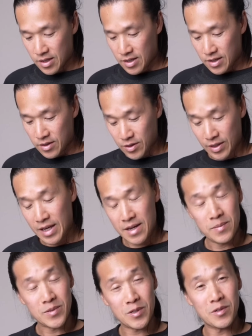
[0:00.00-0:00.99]
It's
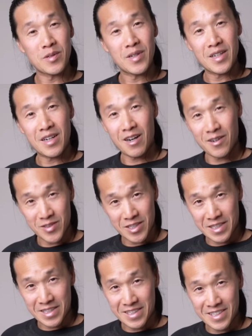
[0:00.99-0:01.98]
okay, so
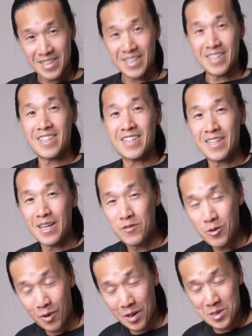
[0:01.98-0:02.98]
obviously if you want